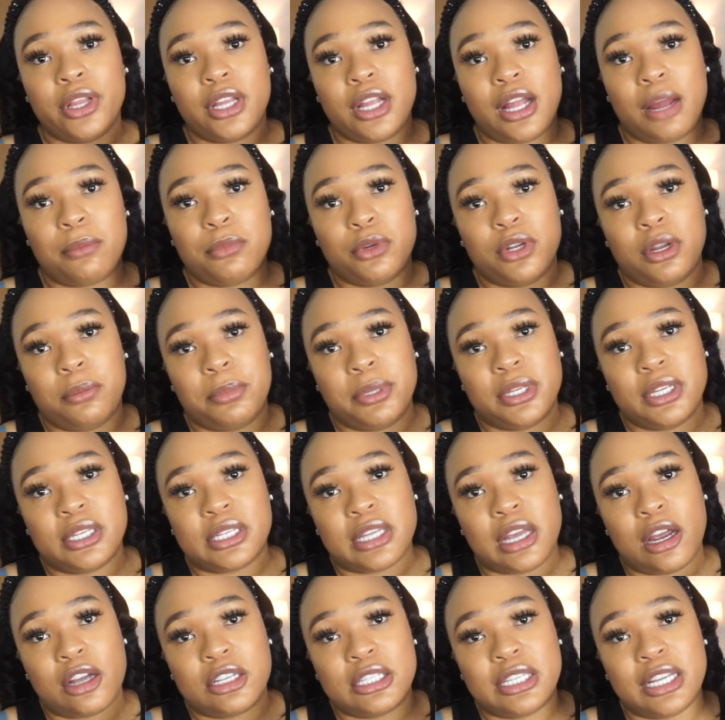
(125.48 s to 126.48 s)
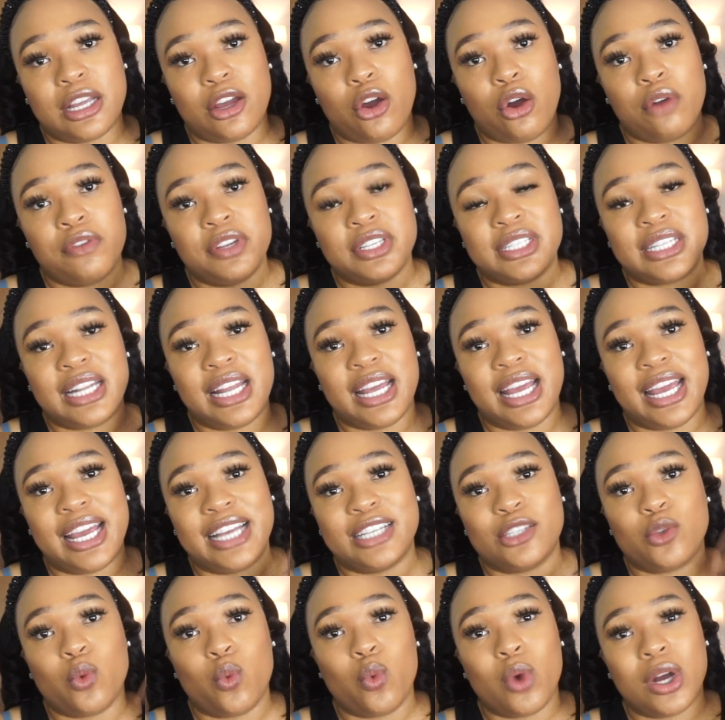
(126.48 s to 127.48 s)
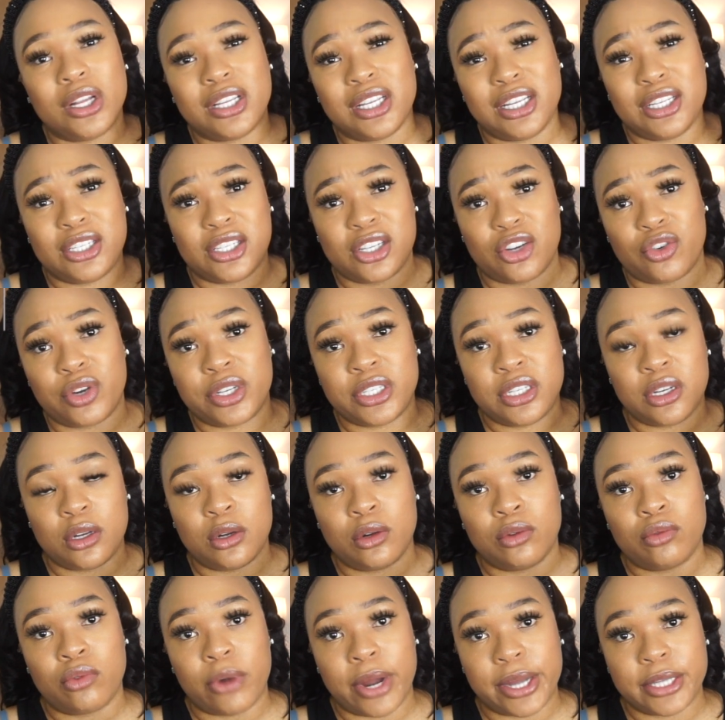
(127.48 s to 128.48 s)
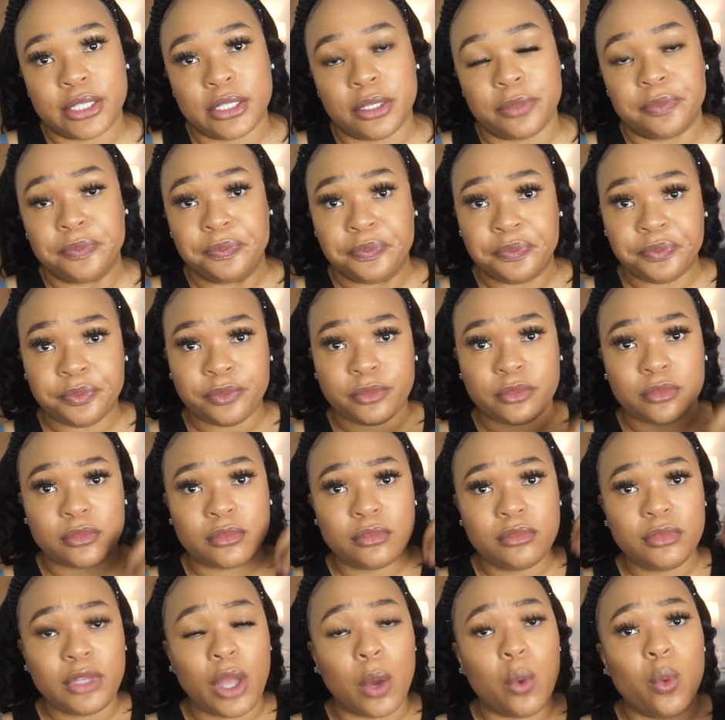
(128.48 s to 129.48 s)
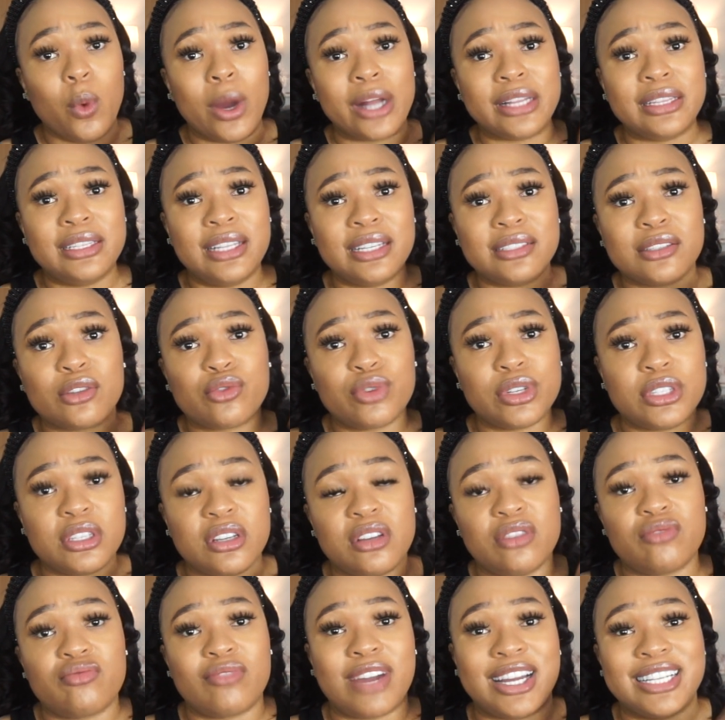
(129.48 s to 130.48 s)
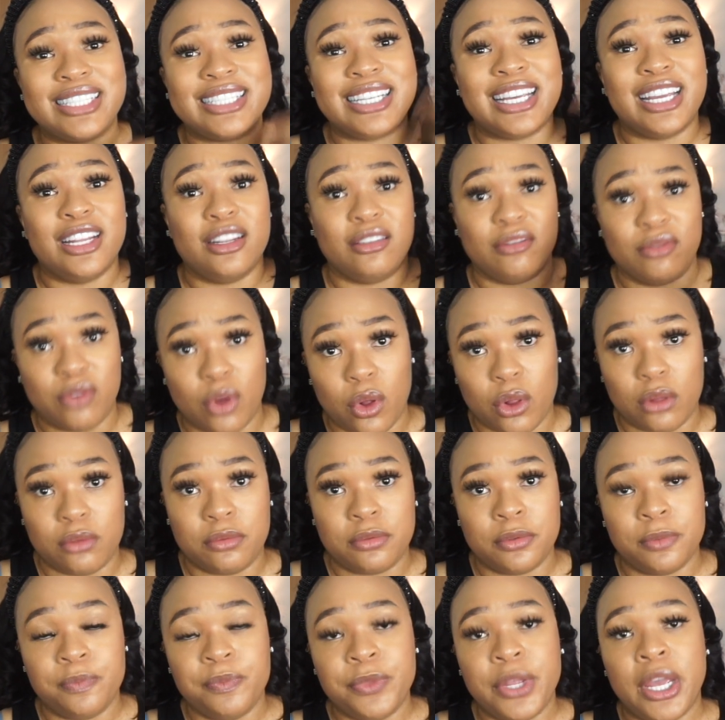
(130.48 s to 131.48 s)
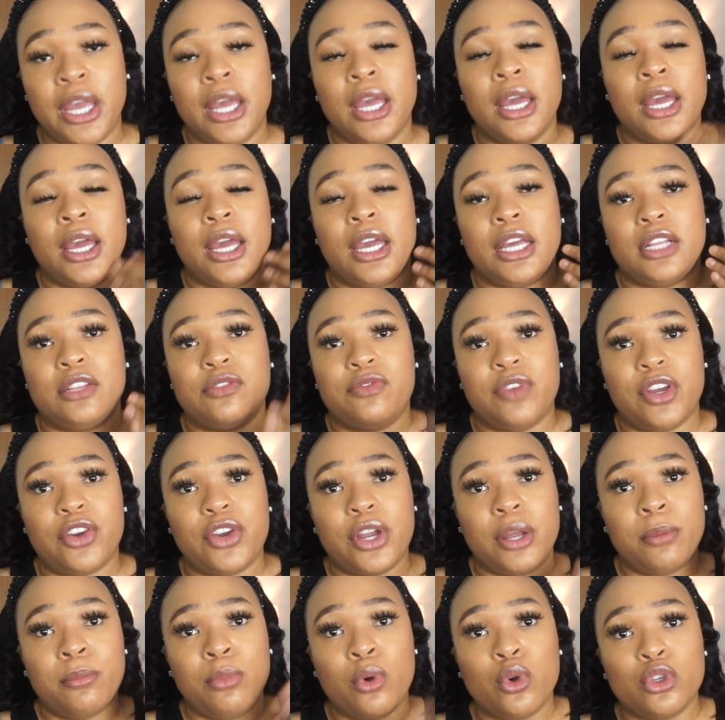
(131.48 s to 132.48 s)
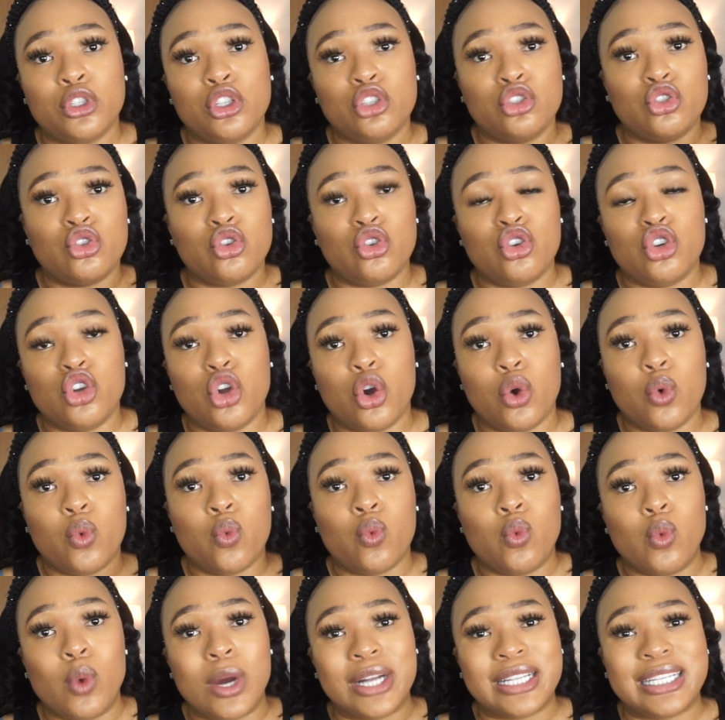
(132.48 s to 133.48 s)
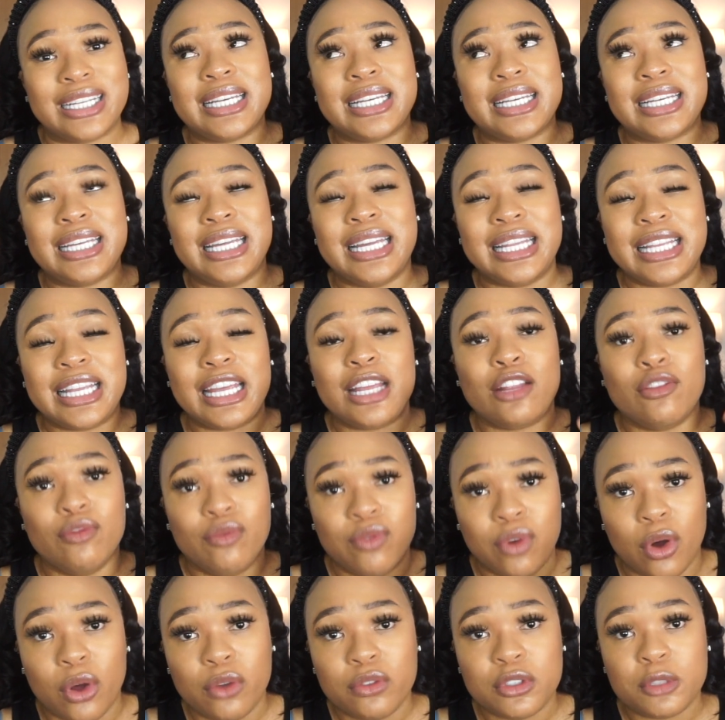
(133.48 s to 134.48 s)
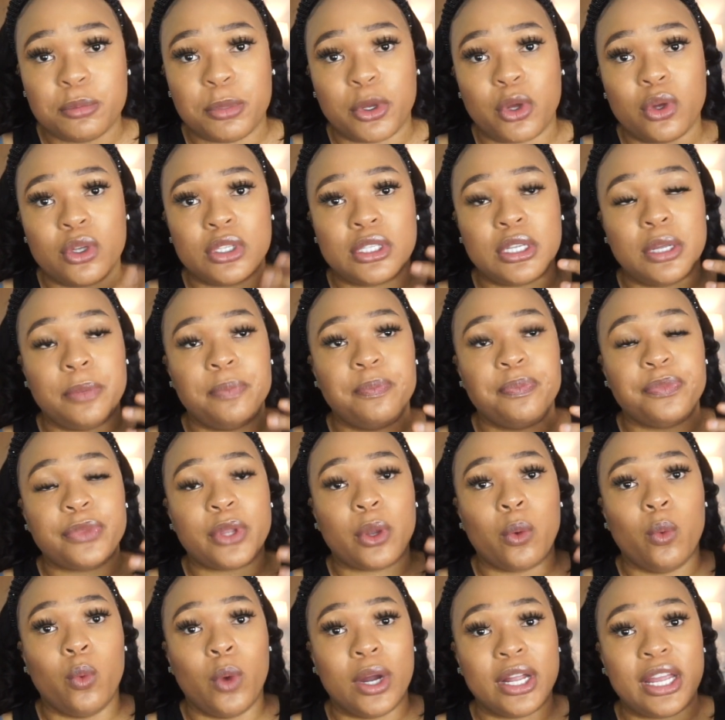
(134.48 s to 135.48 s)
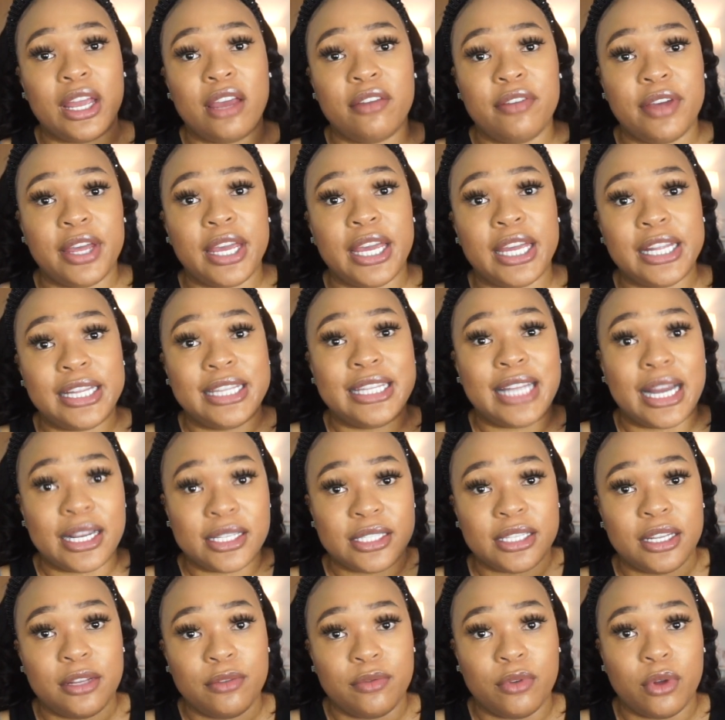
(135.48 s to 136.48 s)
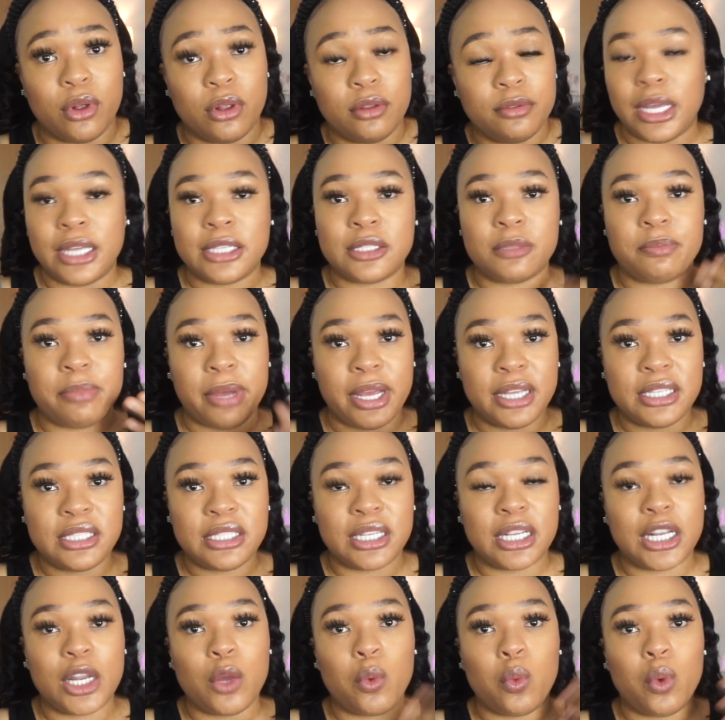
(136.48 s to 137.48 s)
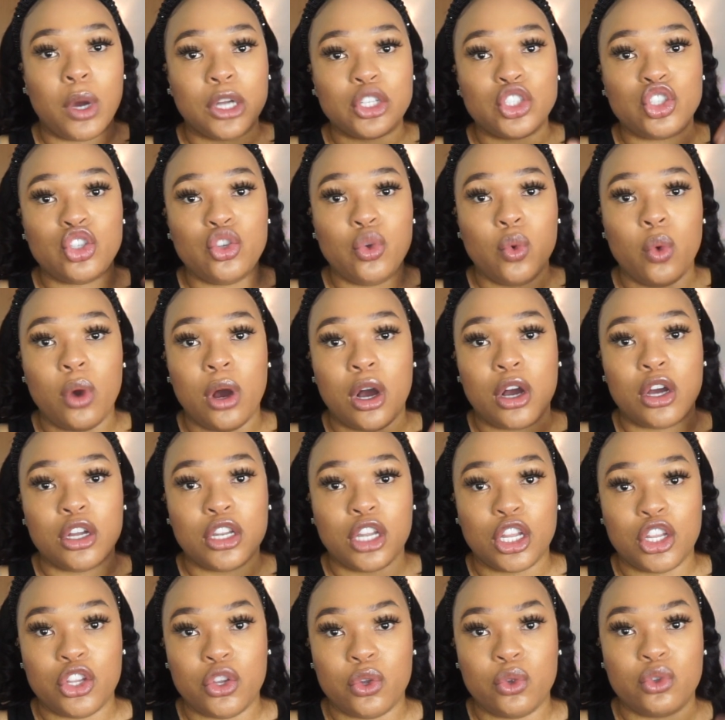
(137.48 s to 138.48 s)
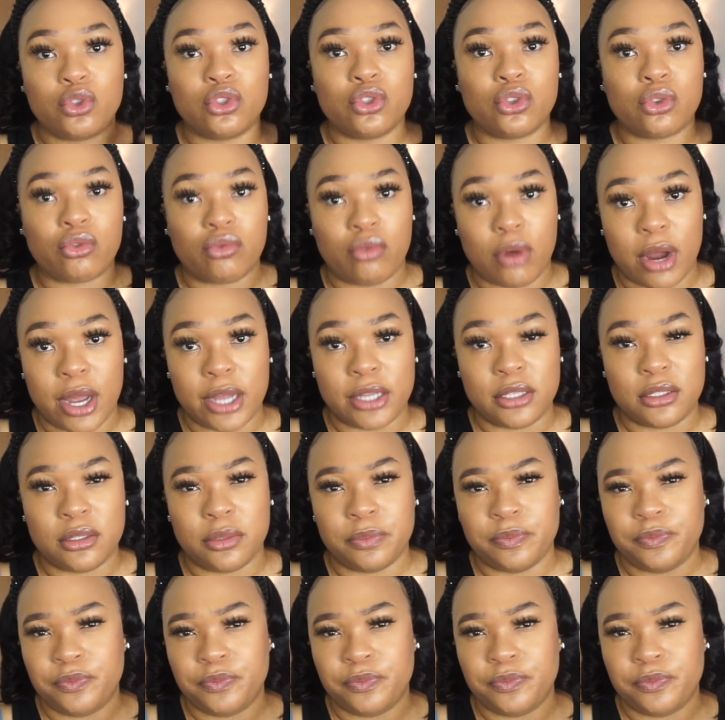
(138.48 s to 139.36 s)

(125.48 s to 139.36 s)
that I'm going to be discussing obviously is what is critical writing. What does critical writing involve? It's very important to know what it involves, because whatever it does involve is basically what you are going to use to write,